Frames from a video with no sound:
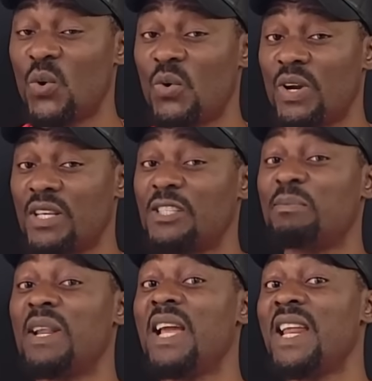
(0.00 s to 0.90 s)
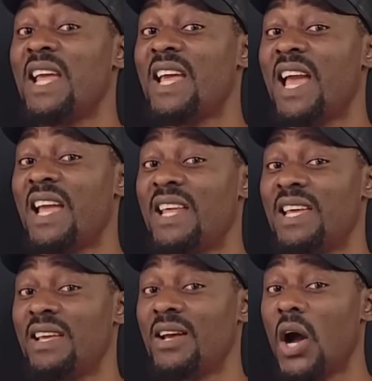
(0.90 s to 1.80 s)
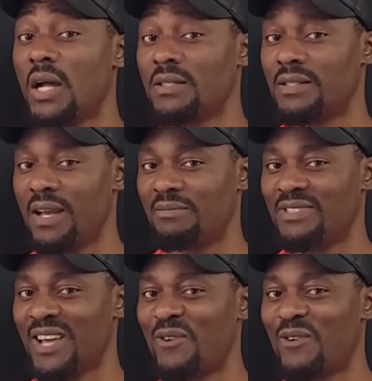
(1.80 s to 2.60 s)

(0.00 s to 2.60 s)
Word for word: or explaining any concepts.